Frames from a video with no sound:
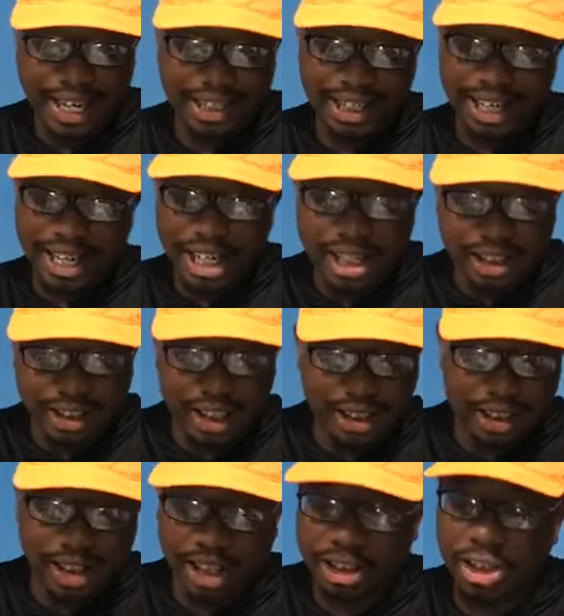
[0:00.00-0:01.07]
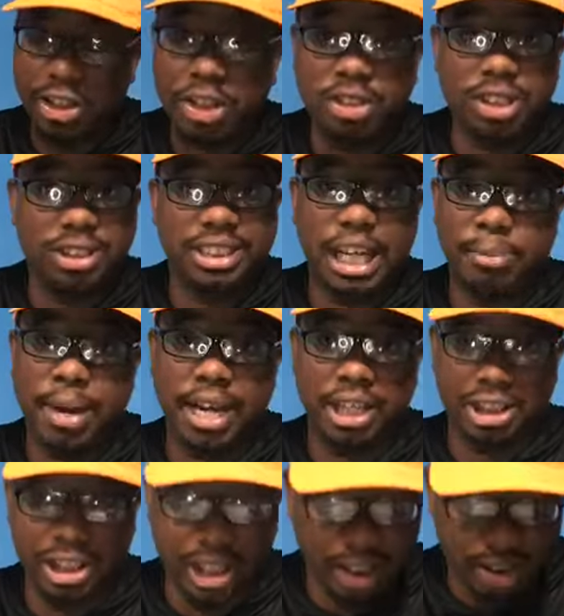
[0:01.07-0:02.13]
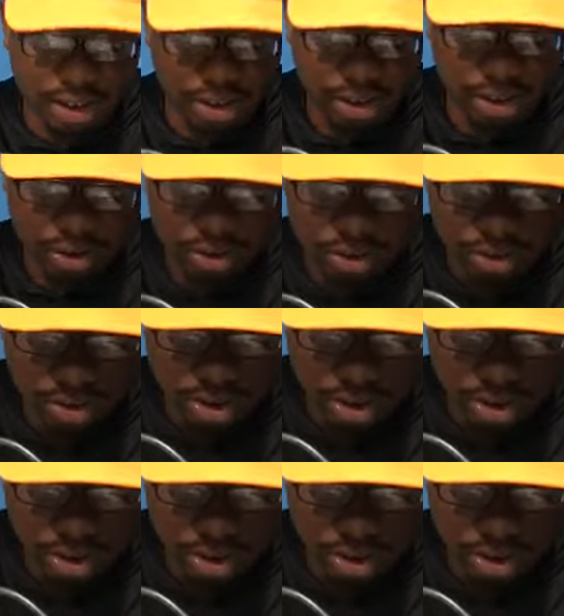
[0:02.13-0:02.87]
and the end of the season they're still using the same pack of jigs.